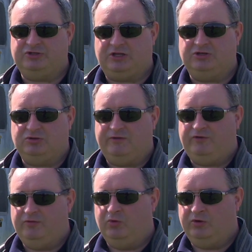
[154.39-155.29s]
it can do a
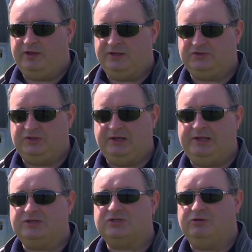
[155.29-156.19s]
few more things that the
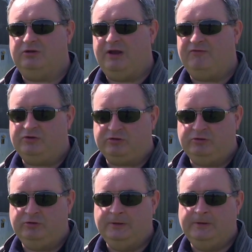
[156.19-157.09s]
Lynx could never do.